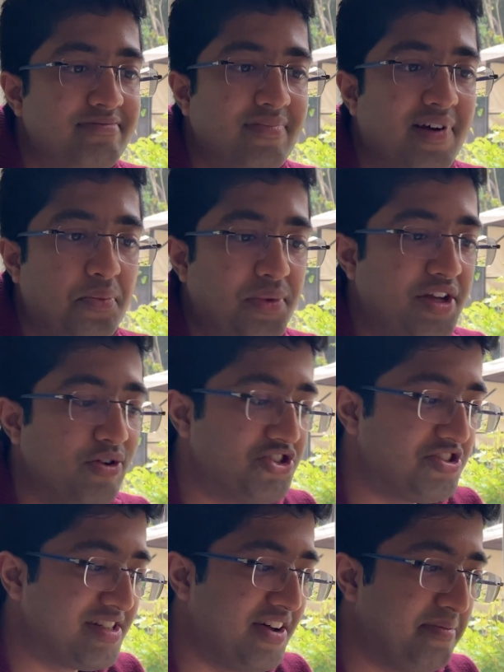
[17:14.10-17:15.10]
And the
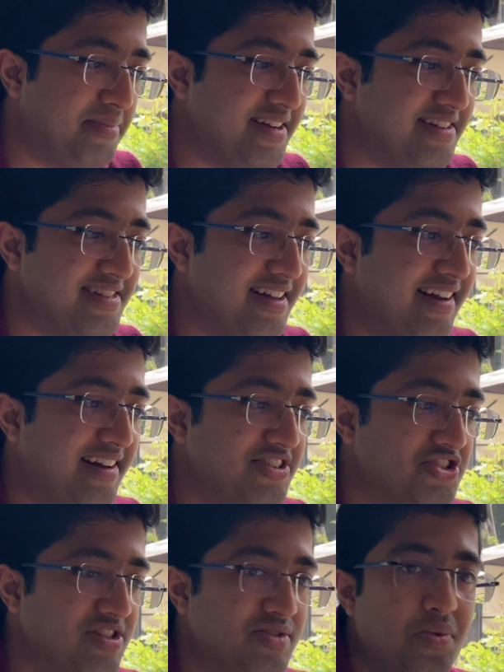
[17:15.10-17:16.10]
ocean sound plays, I'll
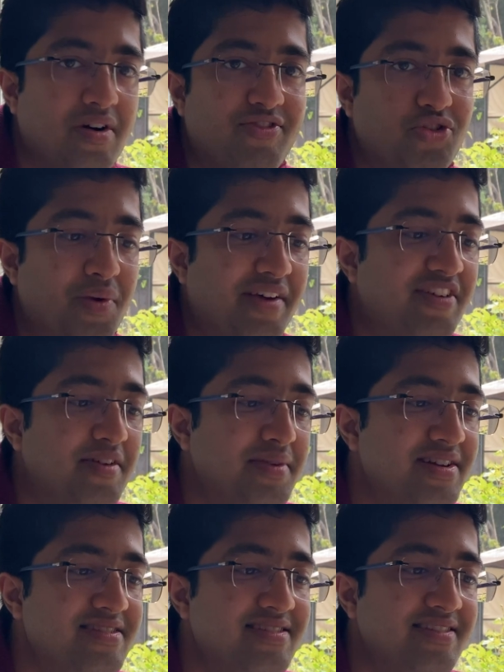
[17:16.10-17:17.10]
just work for 25
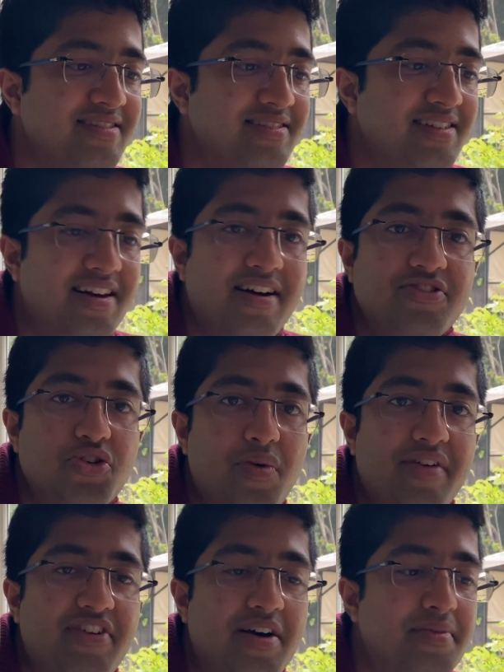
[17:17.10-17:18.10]
minutes, and then after
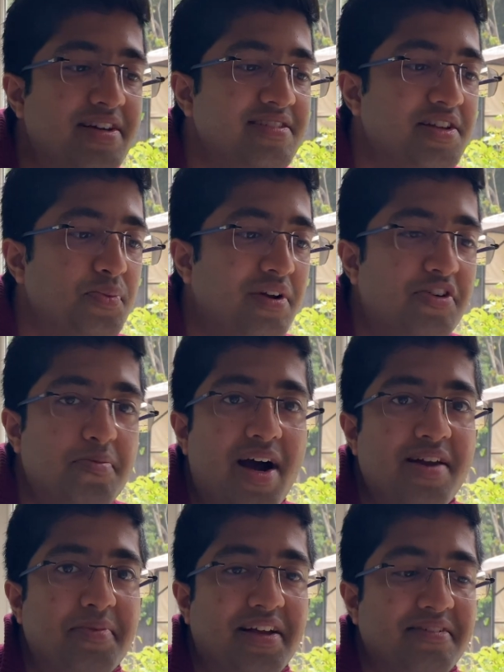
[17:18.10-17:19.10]
25 minutes it will
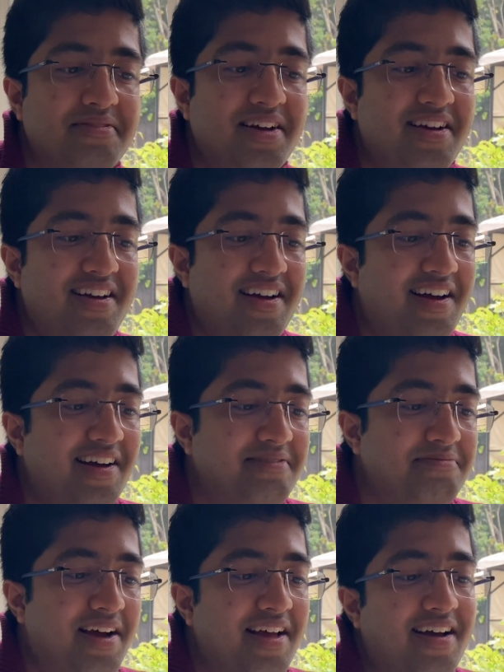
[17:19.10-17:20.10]
remind me. And
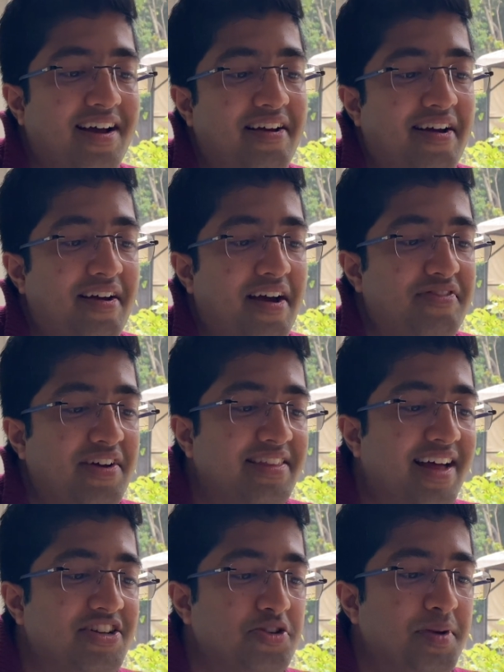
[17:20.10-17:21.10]
I find
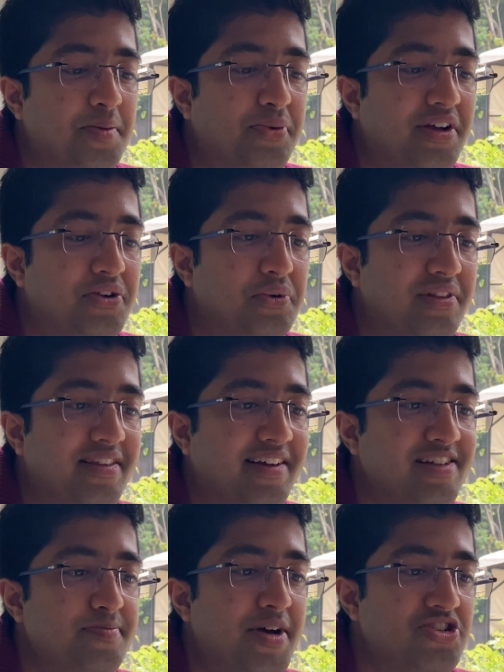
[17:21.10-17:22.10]
that to be a pretty cool thing,
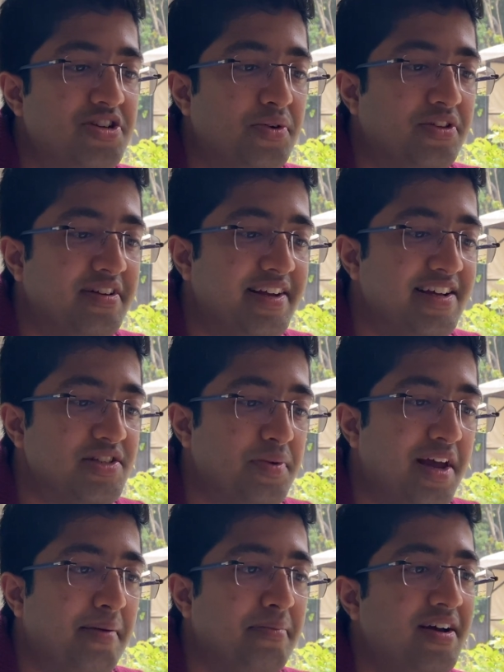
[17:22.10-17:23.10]
especially on the days when
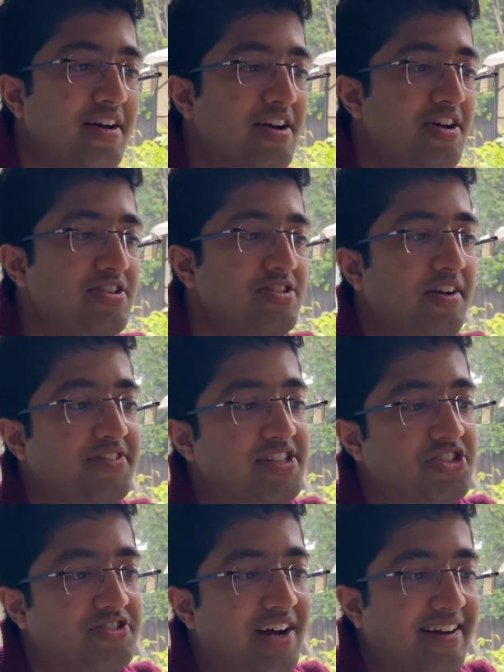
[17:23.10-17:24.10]
I'm sort of
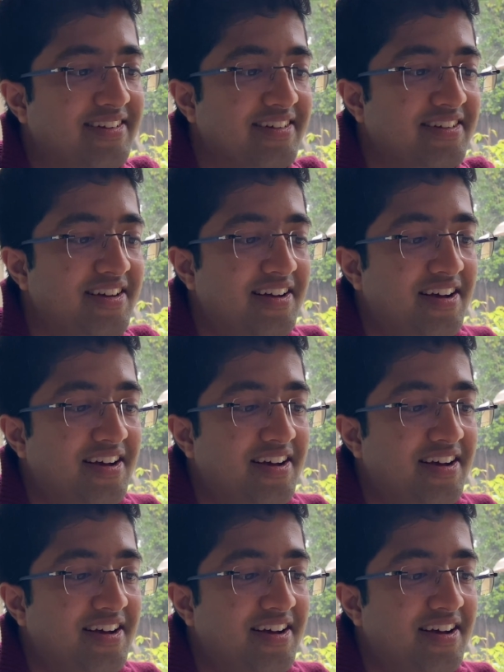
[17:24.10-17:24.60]
distracted.